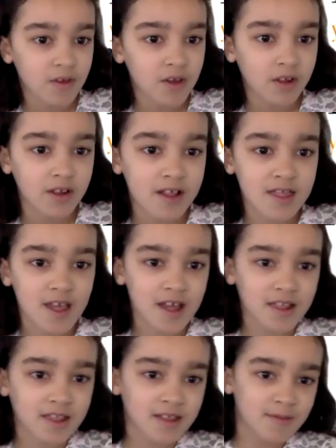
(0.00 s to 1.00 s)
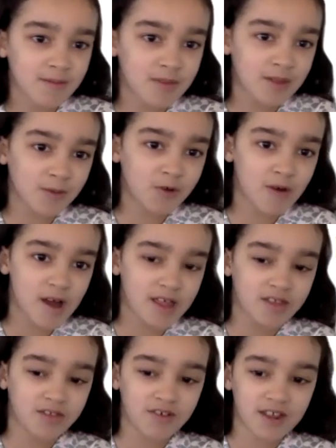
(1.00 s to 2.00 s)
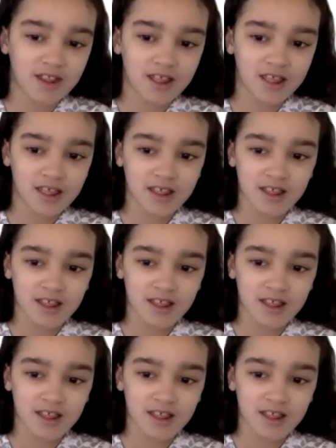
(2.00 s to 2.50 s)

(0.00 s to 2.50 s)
Let's ask him some questions.